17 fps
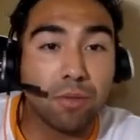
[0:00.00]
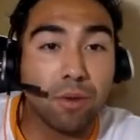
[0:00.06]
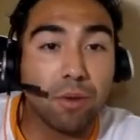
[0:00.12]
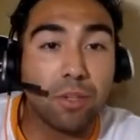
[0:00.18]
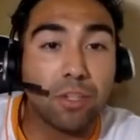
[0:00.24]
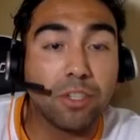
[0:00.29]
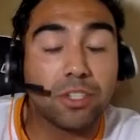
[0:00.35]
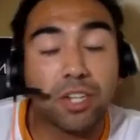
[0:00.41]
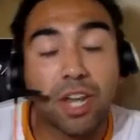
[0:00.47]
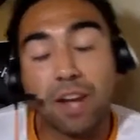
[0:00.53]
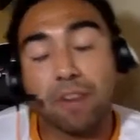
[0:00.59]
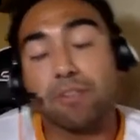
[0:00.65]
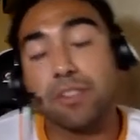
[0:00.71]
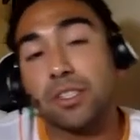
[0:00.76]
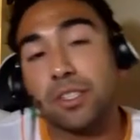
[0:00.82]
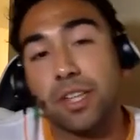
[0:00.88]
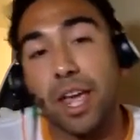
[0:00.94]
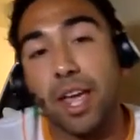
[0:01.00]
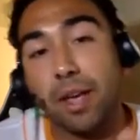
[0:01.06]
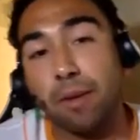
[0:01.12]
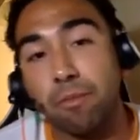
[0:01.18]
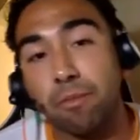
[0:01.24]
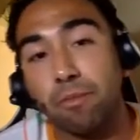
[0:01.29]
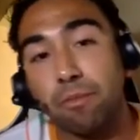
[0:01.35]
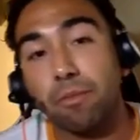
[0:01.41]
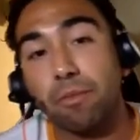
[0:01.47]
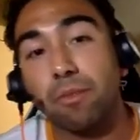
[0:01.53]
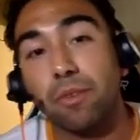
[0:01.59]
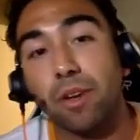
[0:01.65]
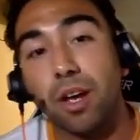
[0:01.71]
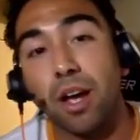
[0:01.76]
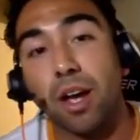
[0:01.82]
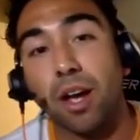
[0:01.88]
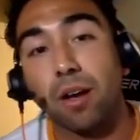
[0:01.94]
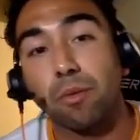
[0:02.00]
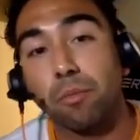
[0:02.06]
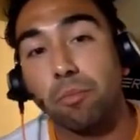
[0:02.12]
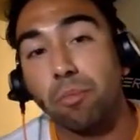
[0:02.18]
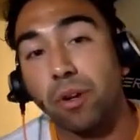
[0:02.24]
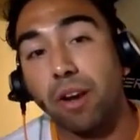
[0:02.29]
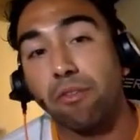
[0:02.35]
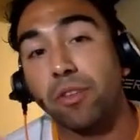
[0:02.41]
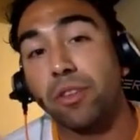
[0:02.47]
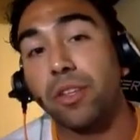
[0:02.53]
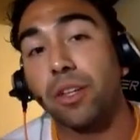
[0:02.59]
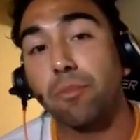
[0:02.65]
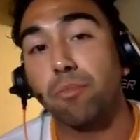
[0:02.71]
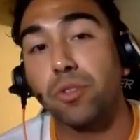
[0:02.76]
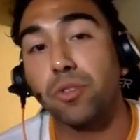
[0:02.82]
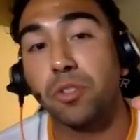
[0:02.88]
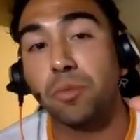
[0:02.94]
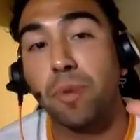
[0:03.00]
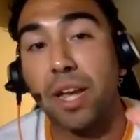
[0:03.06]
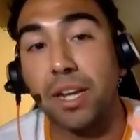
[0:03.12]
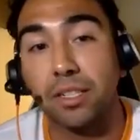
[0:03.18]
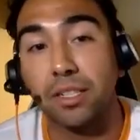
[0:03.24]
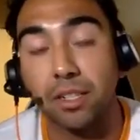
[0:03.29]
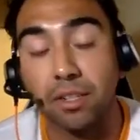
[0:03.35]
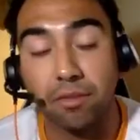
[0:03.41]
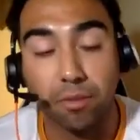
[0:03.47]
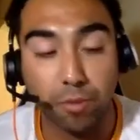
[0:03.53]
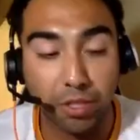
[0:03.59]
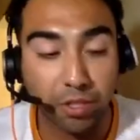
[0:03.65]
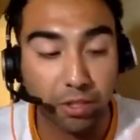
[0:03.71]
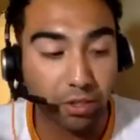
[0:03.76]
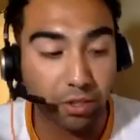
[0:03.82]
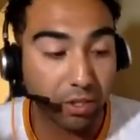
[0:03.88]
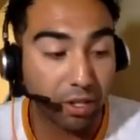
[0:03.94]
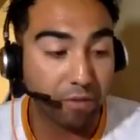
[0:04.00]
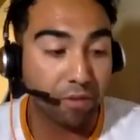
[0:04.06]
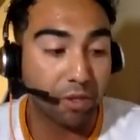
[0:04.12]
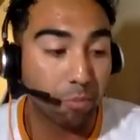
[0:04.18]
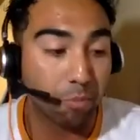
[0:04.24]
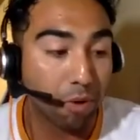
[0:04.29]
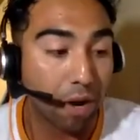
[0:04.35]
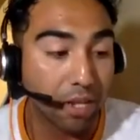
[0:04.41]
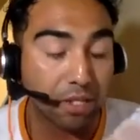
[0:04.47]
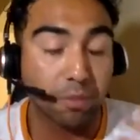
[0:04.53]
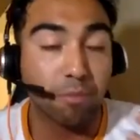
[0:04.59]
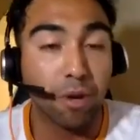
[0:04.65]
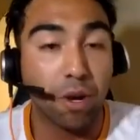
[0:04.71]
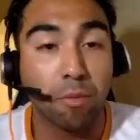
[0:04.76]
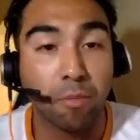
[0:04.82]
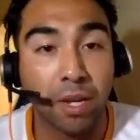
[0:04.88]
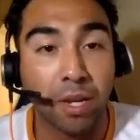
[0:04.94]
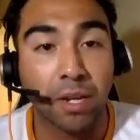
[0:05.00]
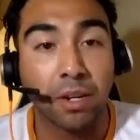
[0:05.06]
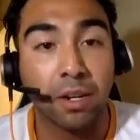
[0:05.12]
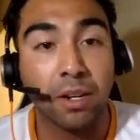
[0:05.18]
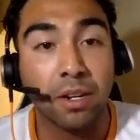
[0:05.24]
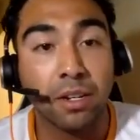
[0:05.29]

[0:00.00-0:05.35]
where we just kind of escape. We put everything in perspective and we just live in the present moment.